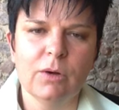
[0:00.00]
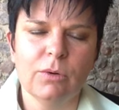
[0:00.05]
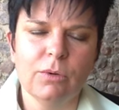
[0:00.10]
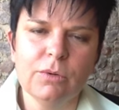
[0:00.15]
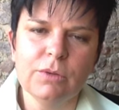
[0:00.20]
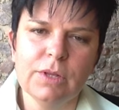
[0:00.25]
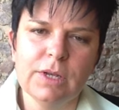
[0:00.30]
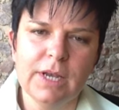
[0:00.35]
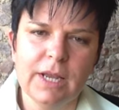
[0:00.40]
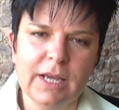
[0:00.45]
all
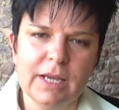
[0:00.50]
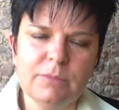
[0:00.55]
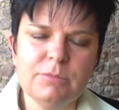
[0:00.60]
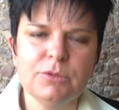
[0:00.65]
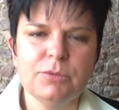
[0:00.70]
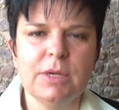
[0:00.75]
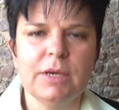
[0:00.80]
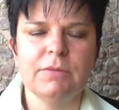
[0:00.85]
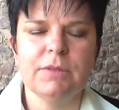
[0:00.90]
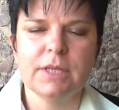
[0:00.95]
the
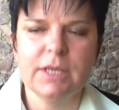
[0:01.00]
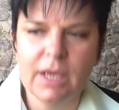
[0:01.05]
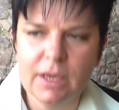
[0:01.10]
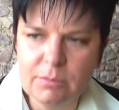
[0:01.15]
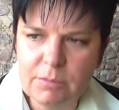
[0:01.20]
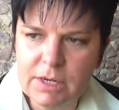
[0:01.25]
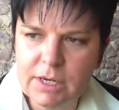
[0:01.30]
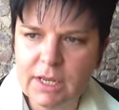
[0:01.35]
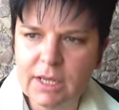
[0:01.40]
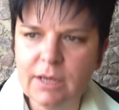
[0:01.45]
labs. We have the
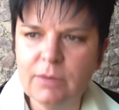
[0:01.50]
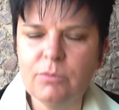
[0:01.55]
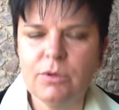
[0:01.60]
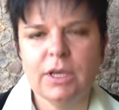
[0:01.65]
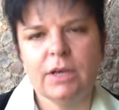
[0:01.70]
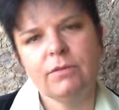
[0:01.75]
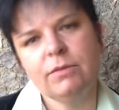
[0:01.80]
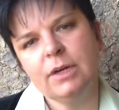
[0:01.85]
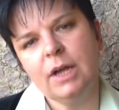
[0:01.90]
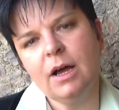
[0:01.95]
Cami lab, we
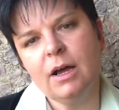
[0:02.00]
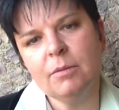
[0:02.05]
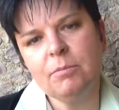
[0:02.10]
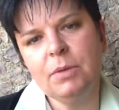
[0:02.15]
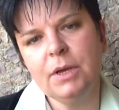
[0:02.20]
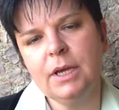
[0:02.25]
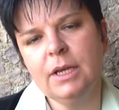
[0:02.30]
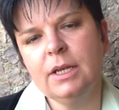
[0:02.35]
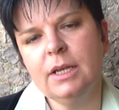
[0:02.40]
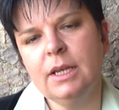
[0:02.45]
have an
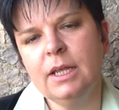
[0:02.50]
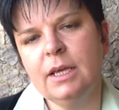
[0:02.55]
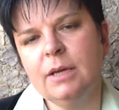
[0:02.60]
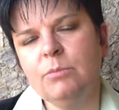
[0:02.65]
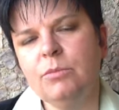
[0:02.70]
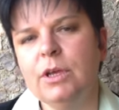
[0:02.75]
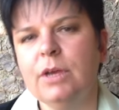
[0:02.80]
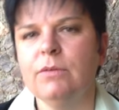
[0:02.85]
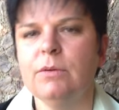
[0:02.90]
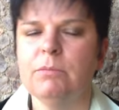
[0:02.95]
iPad
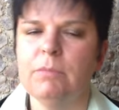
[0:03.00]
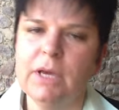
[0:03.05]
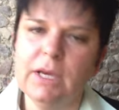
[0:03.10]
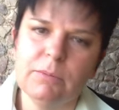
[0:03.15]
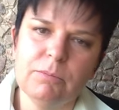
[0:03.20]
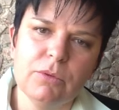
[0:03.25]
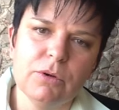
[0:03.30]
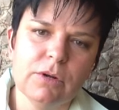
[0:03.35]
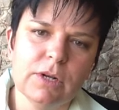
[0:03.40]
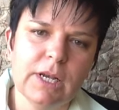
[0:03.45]
lab, we have a
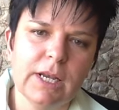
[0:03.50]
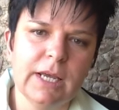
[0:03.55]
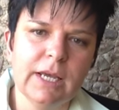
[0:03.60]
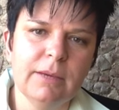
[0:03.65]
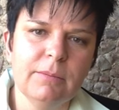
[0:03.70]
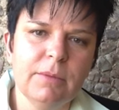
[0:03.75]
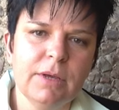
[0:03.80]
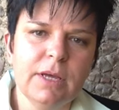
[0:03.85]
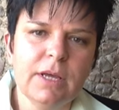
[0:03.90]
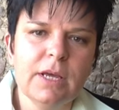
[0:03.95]
MacBook
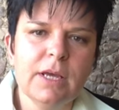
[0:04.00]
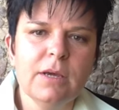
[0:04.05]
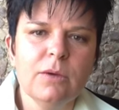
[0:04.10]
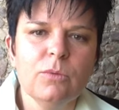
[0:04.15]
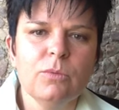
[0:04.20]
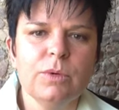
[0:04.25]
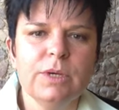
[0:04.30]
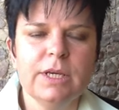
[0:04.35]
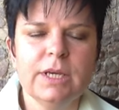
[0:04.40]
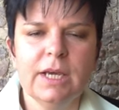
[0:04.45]
lab,
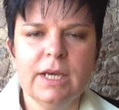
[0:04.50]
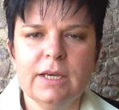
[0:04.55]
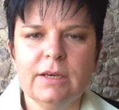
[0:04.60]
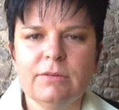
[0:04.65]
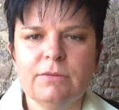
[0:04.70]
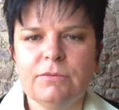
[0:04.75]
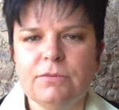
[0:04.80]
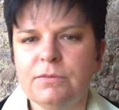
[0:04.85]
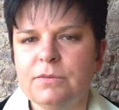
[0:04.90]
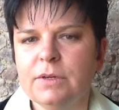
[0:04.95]
we
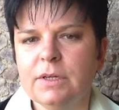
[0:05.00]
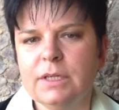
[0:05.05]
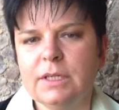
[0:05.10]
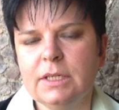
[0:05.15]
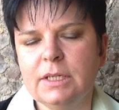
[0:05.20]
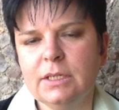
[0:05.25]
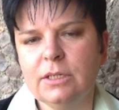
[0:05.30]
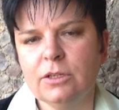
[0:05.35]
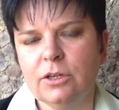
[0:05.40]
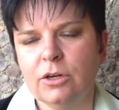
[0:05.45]
have,
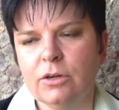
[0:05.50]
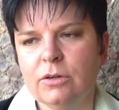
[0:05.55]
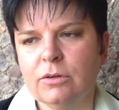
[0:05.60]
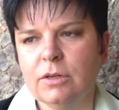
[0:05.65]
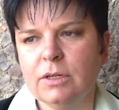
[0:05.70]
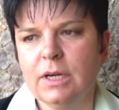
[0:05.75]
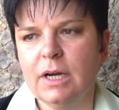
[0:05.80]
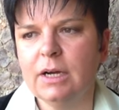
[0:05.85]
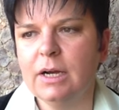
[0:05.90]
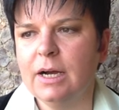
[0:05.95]
you
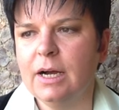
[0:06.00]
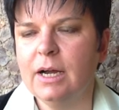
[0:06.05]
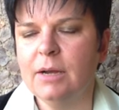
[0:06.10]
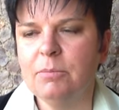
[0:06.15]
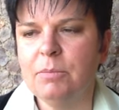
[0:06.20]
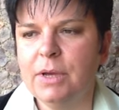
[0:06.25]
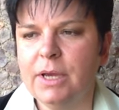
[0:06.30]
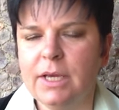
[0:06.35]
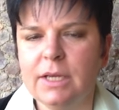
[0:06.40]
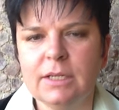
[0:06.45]
know,
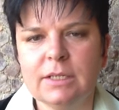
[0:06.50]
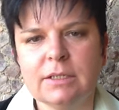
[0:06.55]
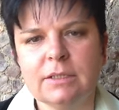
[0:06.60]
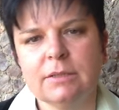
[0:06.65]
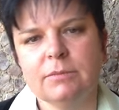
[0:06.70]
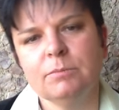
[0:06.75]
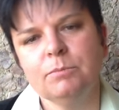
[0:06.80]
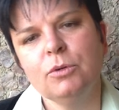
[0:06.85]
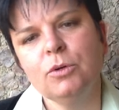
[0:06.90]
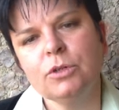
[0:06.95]
iPad,
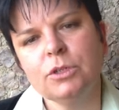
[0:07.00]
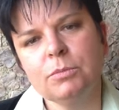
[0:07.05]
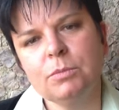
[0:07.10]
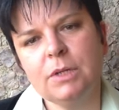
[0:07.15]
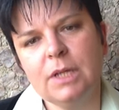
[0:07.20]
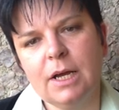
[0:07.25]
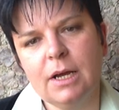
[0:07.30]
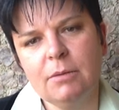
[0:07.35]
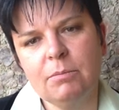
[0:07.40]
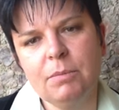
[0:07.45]

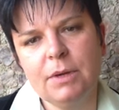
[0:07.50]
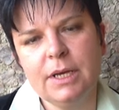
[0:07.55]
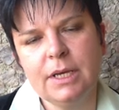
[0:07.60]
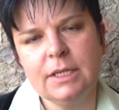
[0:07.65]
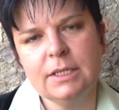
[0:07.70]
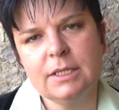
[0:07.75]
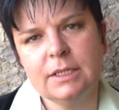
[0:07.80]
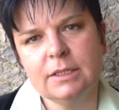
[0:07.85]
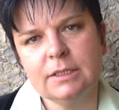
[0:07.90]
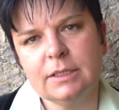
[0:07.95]
portable
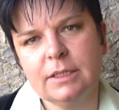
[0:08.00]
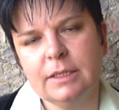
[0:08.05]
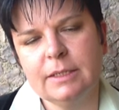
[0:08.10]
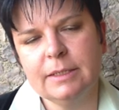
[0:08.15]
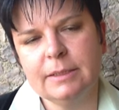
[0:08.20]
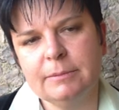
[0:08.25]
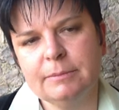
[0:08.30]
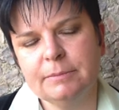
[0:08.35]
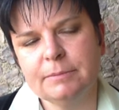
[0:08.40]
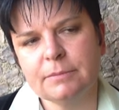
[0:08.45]
iPad
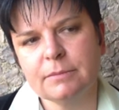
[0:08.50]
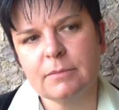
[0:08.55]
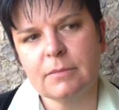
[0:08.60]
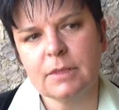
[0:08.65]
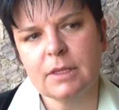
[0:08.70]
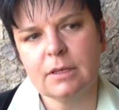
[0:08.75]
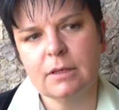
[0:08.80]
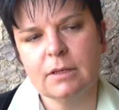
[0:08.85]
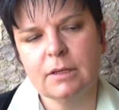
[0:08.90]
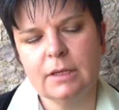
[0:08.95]

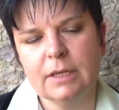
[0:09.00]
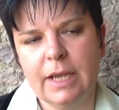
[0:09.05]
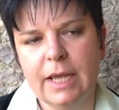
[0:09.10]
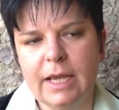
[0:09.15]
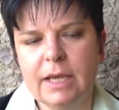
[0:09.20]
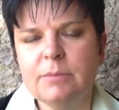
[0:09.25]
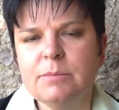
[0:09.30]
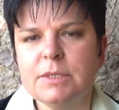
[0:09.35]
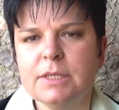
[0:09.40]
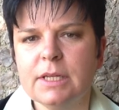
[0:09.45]

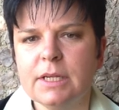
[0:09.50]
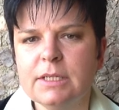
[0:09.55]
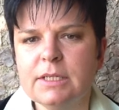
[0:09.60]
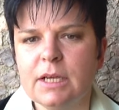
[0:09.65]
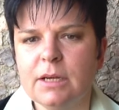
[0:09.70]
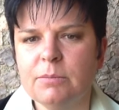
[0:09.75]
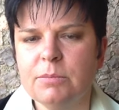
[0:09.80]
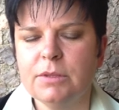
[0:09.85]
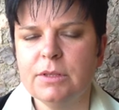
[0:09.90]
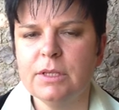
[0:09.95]
labs, that
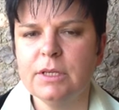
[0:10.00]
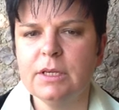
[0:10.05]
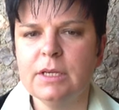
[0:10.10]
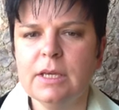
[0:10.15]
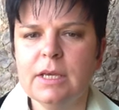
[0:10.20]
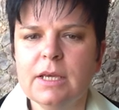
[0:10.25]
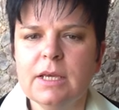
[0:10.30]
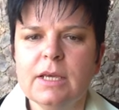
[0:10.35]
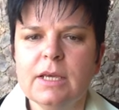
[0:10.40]
type of thing.